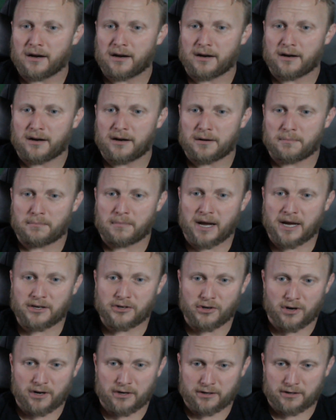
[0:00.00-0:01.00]
my
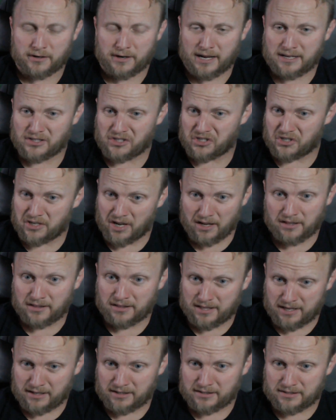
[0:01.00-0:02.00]
daughter has done
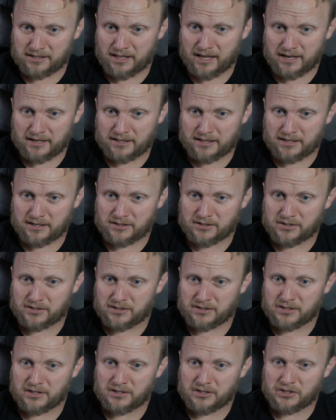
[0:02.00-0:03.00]
things like this
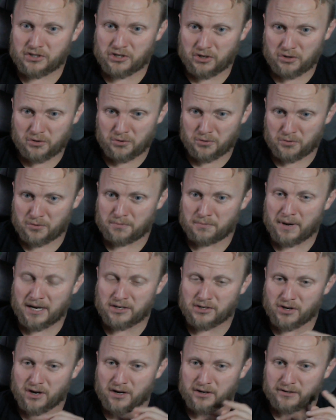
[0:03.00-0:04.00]
too. My
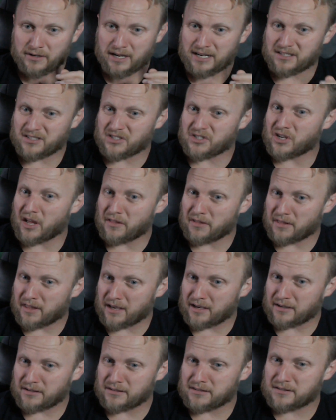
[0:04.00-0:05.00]
daughter has done
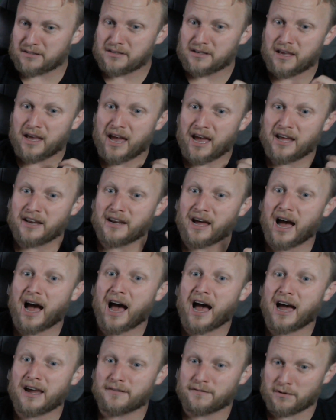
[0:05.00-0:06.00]
things and
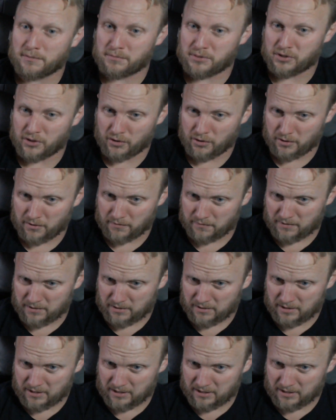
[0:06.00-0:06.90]
I've observed this